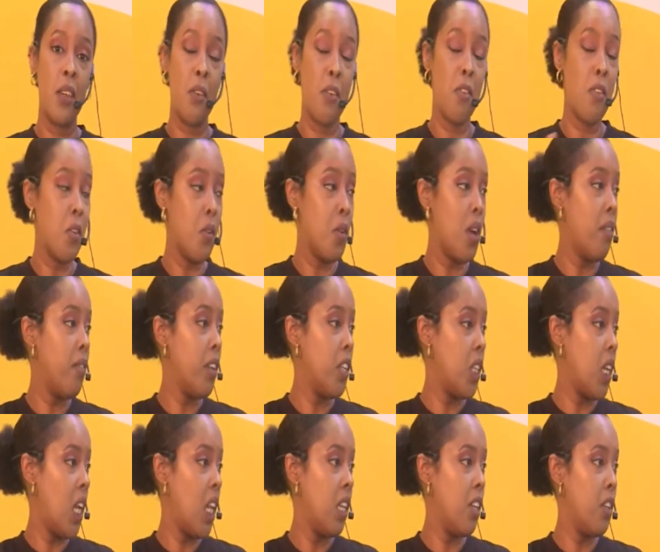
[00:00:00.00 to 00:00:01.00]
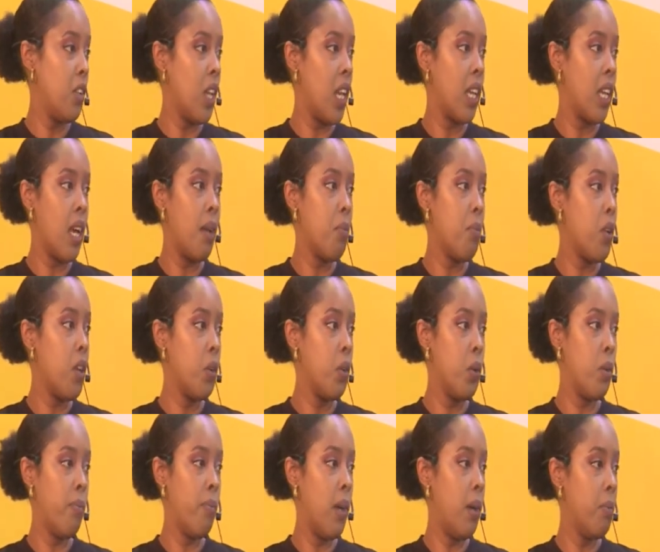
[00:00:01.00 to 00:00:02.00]
You have a child and you're like, I'm not a
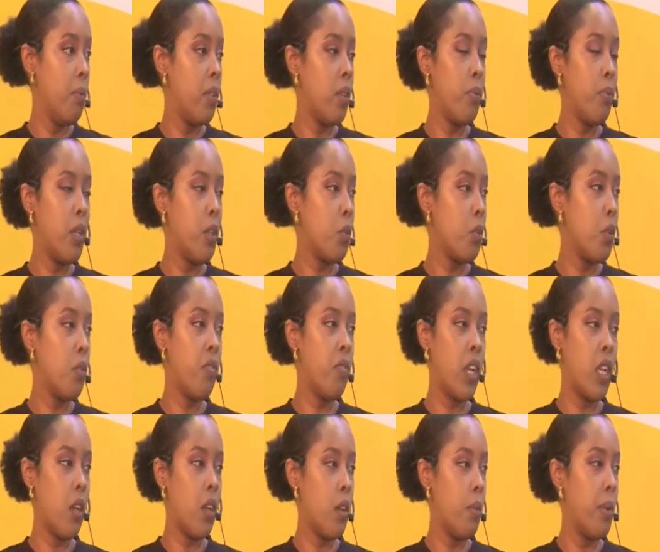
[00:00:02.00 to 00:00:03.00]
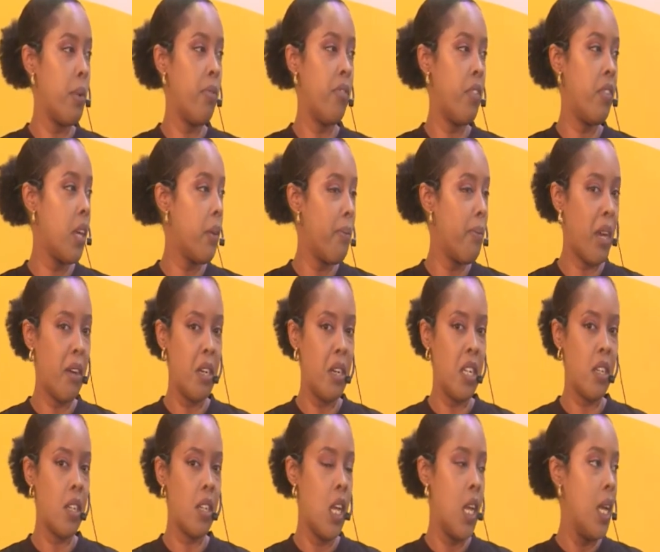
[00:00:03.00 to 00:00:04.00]
good mom, someone is going to find out I'm a fake
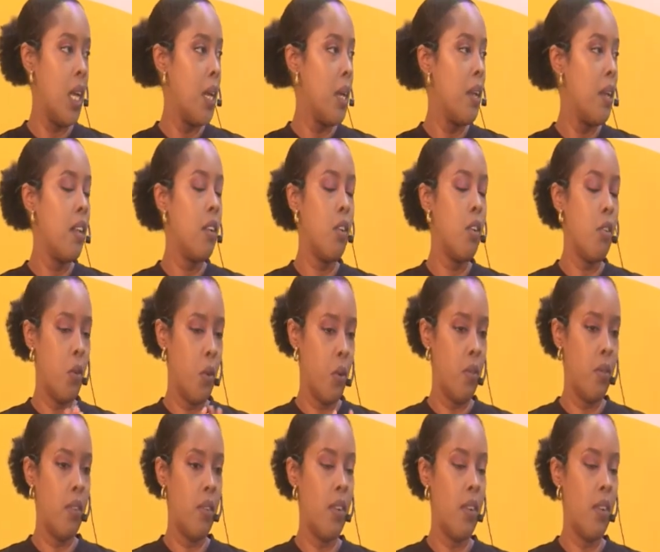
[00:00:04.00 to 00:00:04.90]
parent. No,